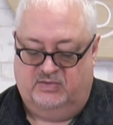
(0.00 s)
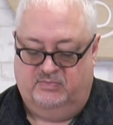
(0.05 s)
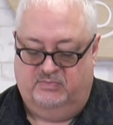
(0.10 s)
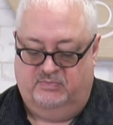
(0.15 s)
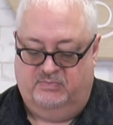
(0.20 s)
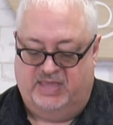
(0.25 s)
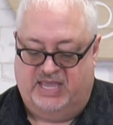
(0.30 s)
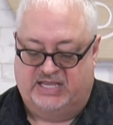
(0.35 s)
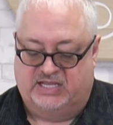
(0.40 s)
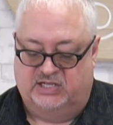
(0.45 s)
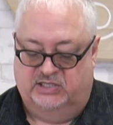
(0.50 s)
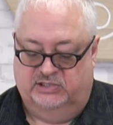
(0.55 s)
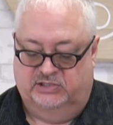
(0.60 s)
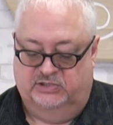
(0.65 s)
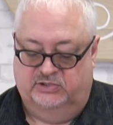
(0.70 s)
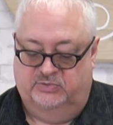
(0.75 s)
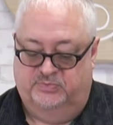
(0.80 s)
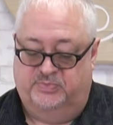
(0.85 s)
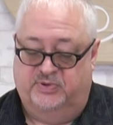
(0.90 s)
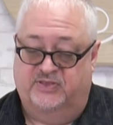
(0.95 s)
make a
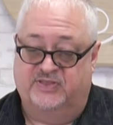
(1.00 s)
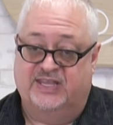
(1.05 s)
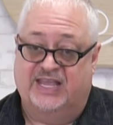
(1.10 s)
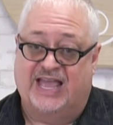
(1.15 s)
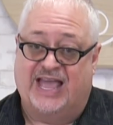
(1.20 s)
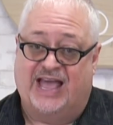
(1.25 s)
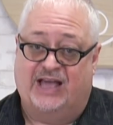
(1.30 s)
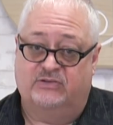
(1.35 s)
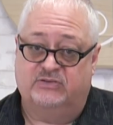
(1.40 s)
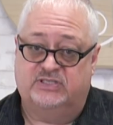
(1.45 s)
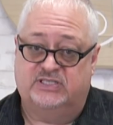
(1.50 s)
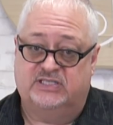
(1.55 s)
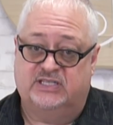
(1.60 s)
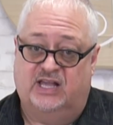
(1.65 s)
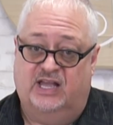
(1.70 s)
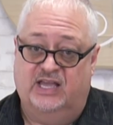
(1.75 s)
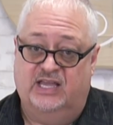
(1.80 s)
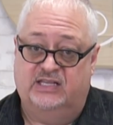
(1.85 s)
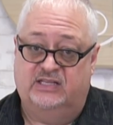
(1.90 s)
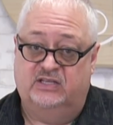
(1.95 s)
loop on the
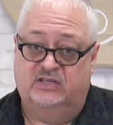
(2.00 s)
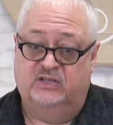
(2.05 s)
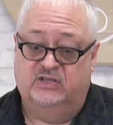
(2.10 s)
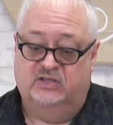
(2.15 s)
outside